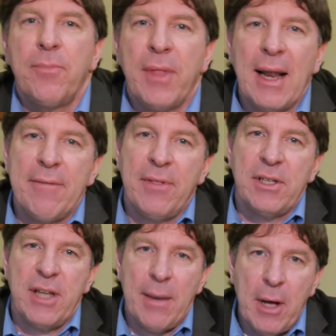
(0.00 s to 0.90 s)
They live in the
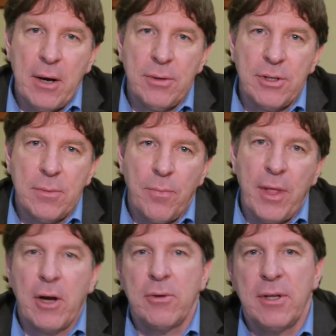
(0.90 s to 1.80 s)
same house,
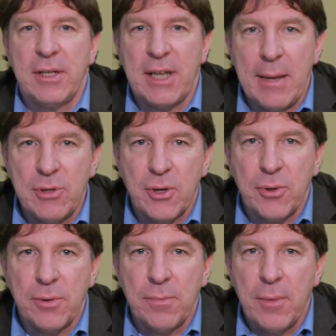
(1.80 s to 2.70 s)
they go to the same
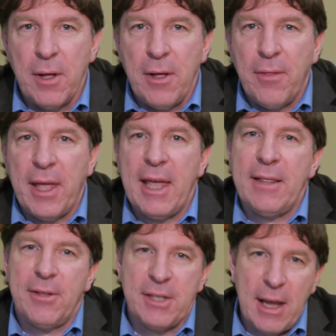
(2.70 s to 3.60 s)
school, they
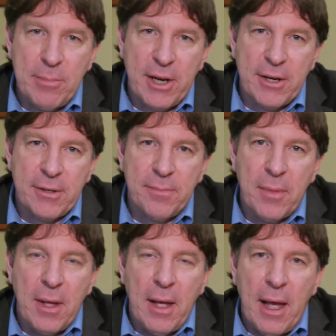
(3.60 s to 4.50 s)
eat the same dinner,
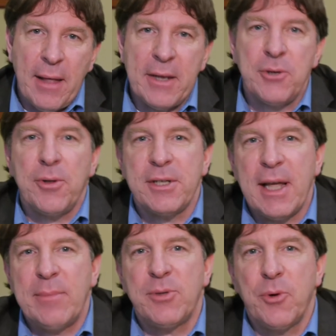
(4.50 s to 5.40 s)
and they do the
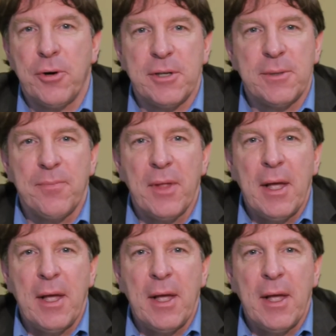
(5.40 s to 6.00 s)
same sports.